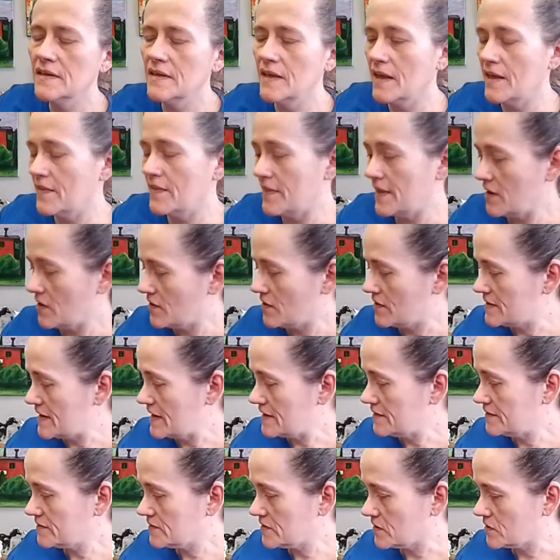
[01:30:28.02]
And they are
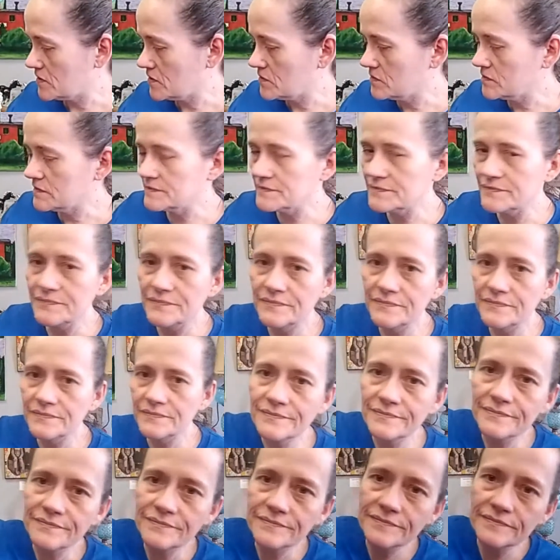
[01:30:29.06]
Enesco.
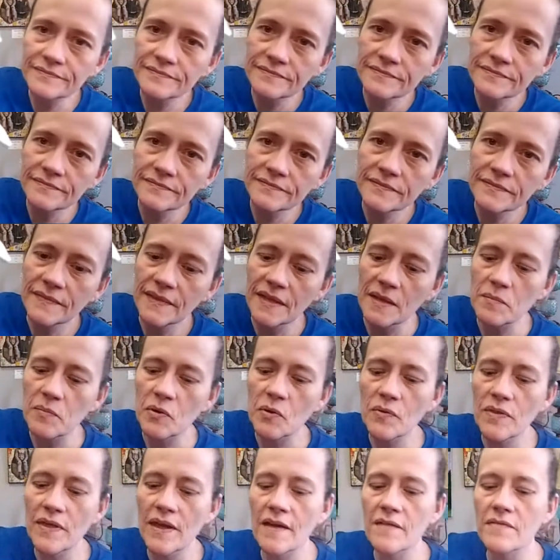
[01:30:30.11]
They
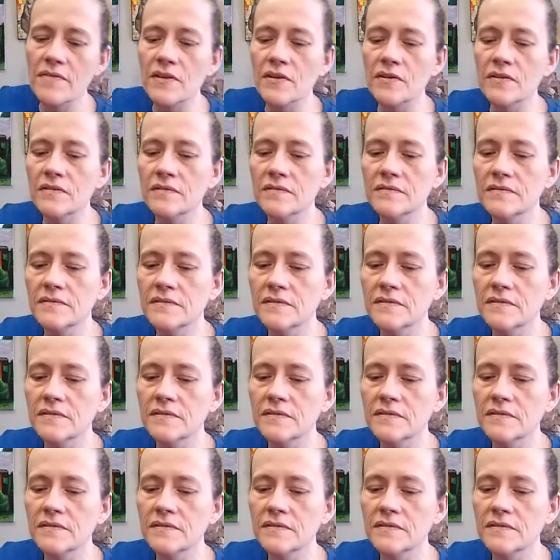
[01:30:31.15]
both have their